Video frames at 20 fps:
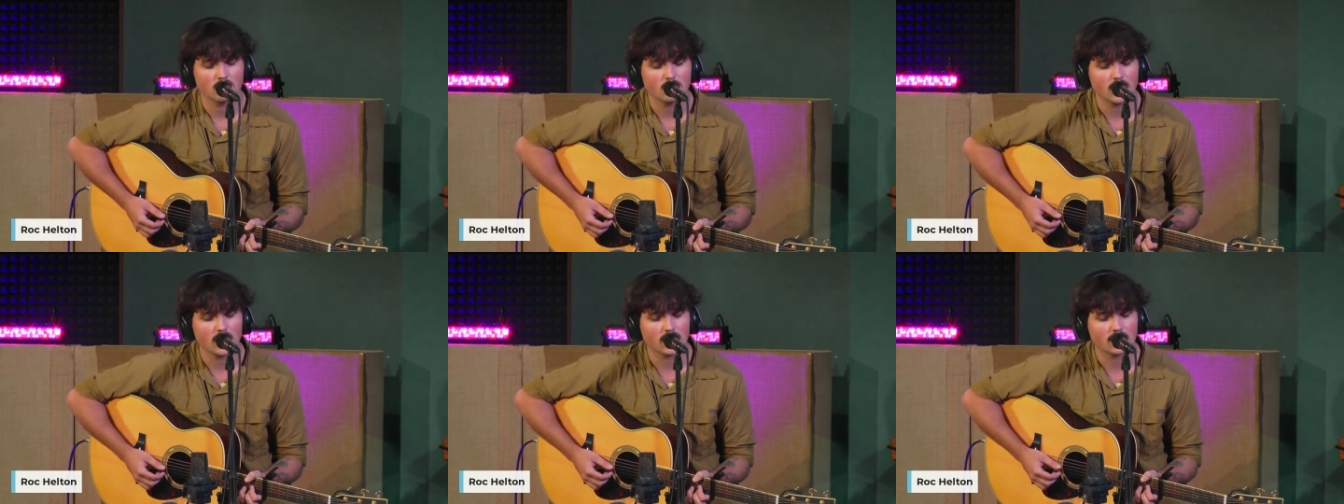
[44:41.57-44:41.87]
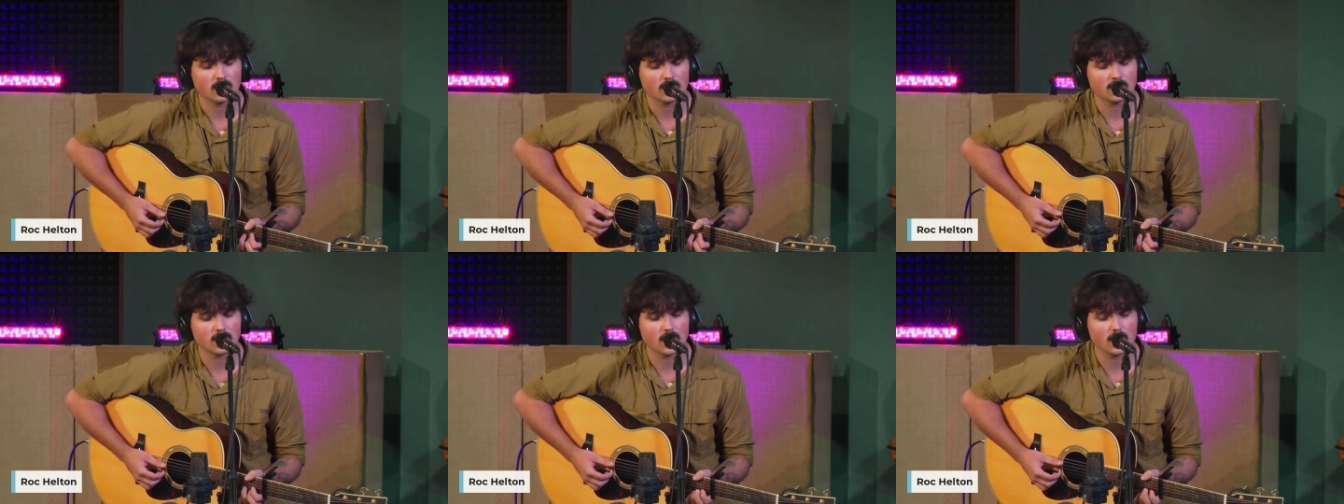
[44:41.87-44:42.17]

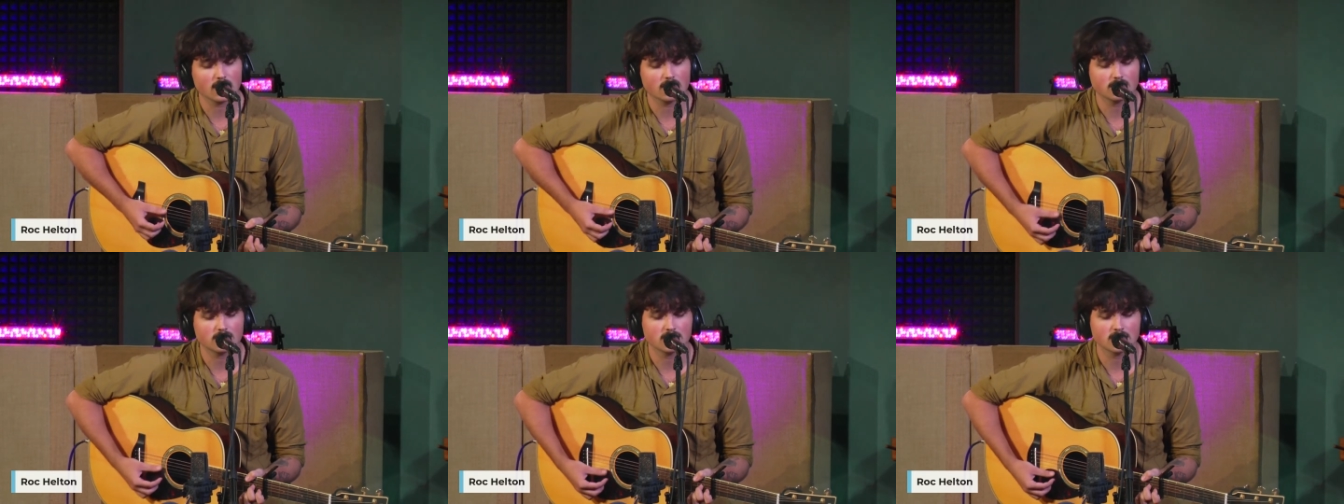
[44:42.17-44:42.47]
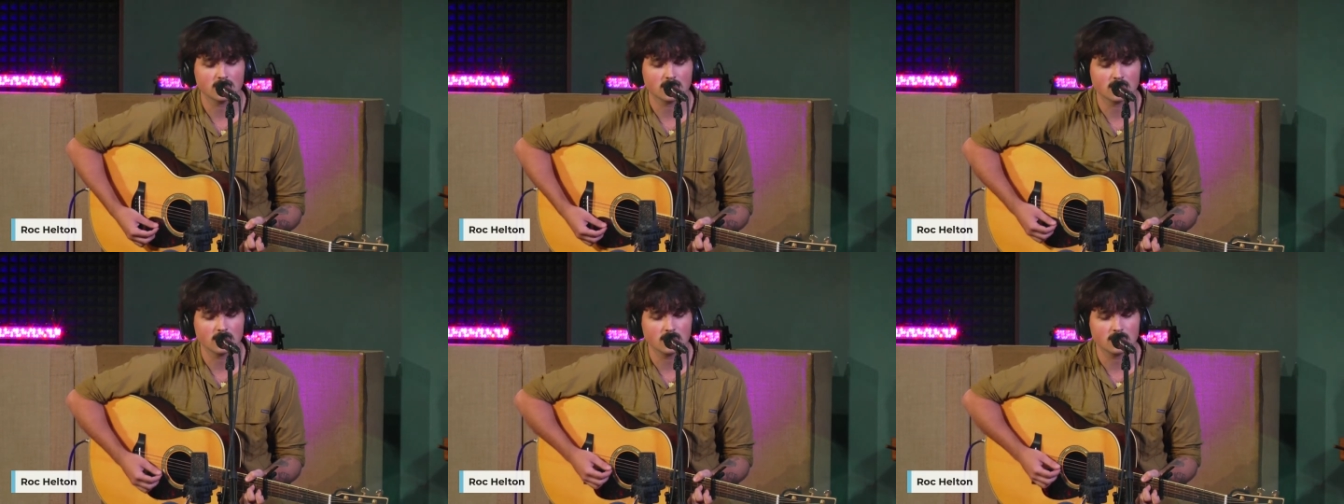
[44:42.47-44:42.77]
back in
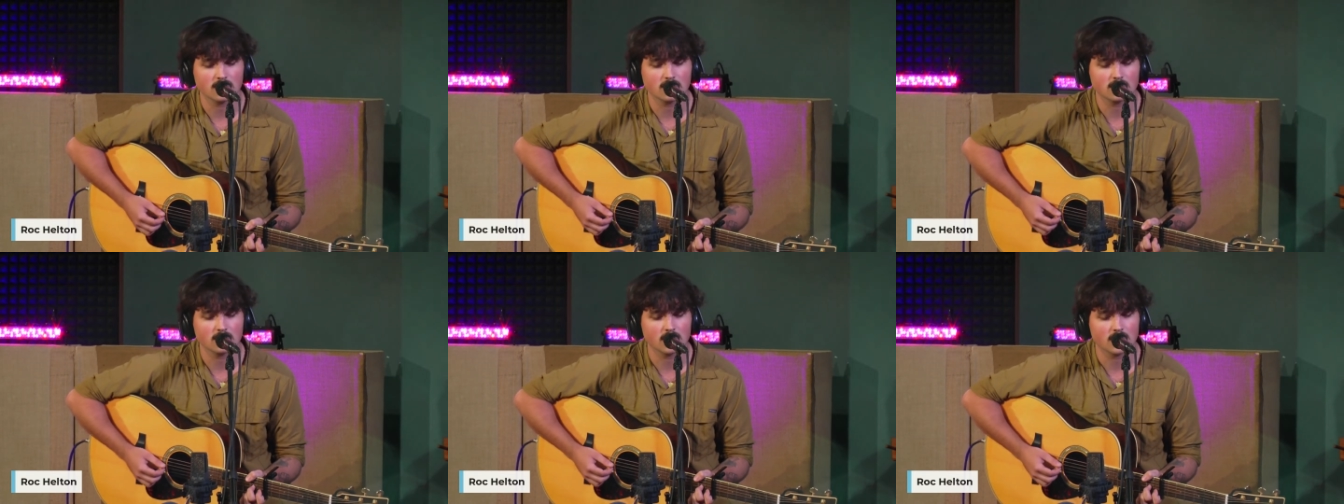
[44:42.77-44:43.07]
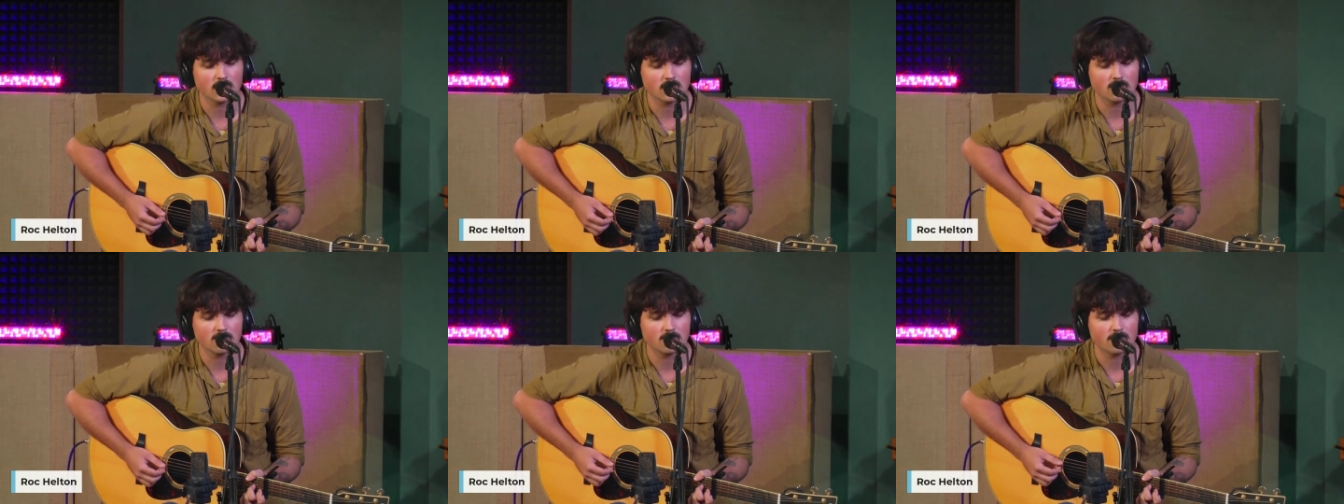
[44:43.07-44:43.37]

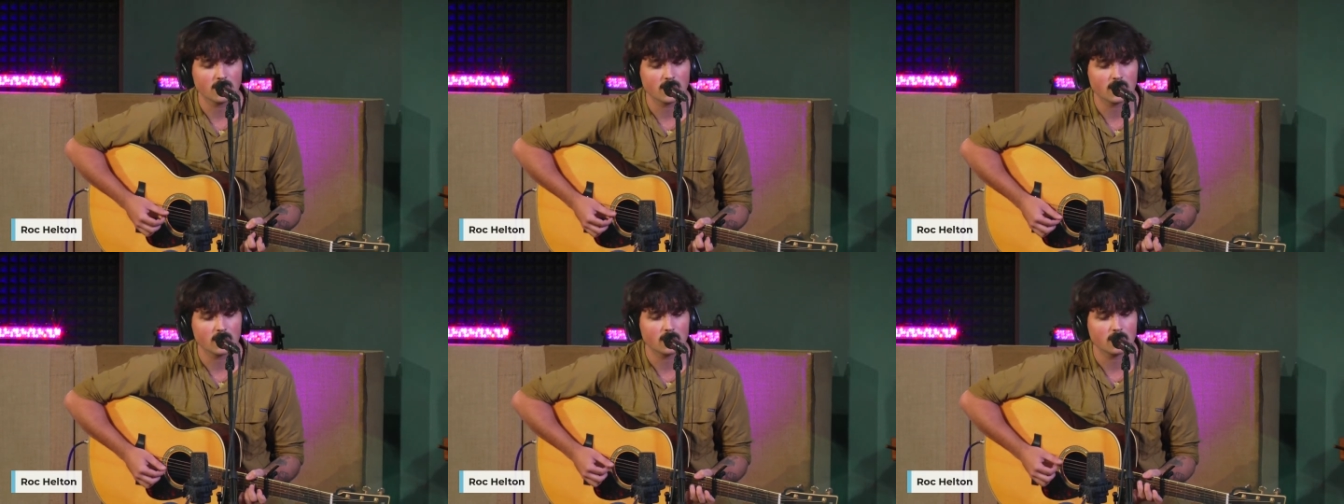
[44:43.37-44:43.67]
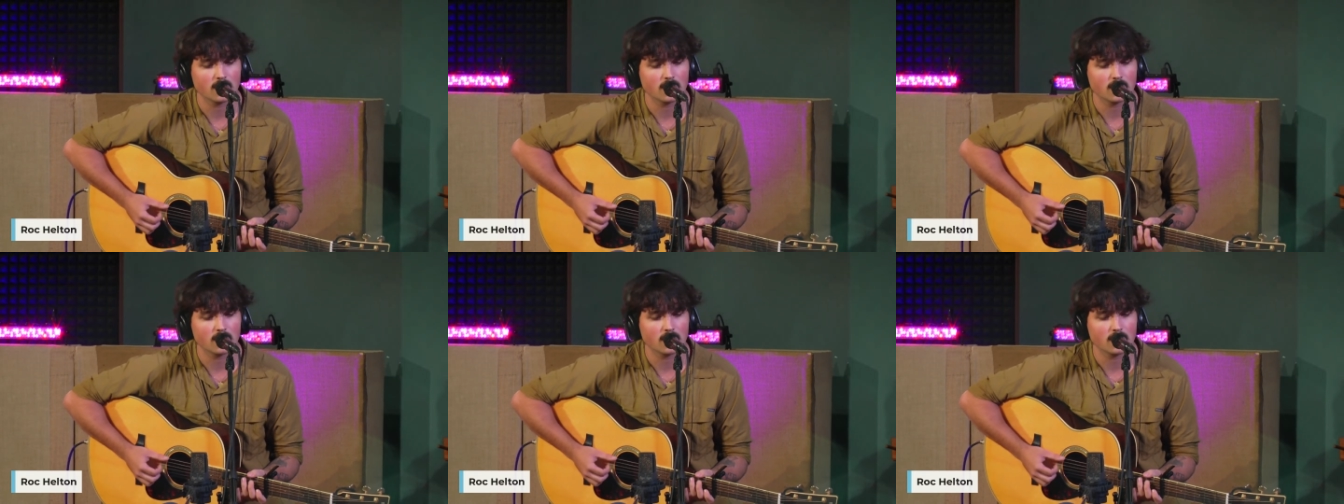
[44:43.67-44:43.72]
1985.